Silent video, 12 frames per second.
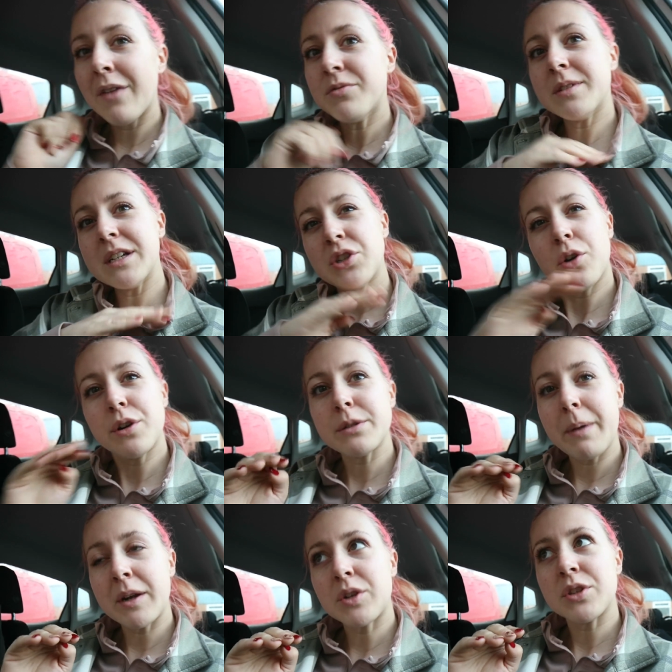haven't really talked
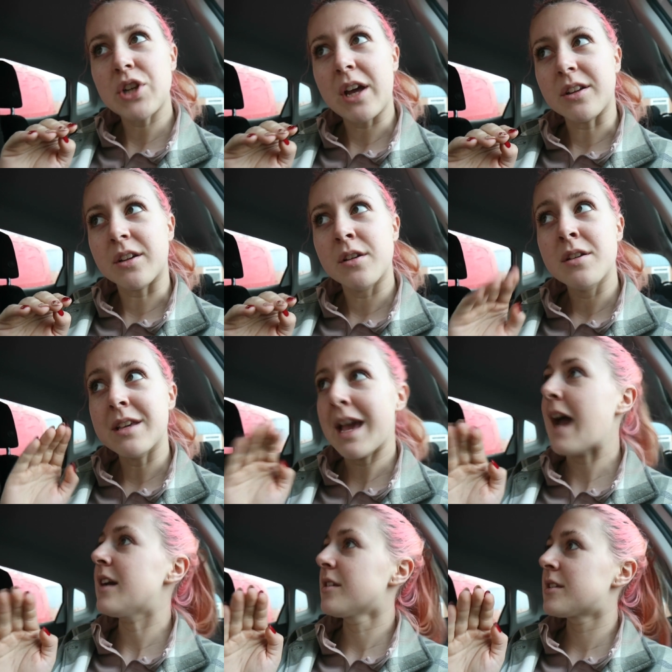about it on the channel
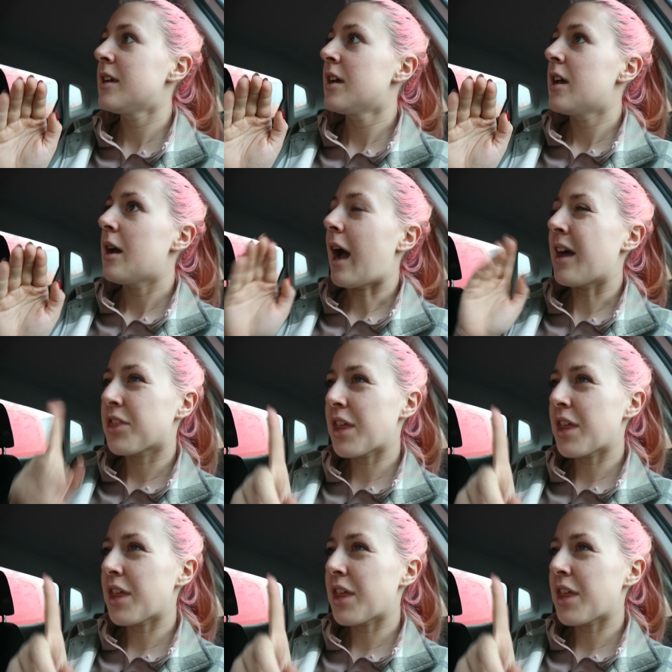yet. I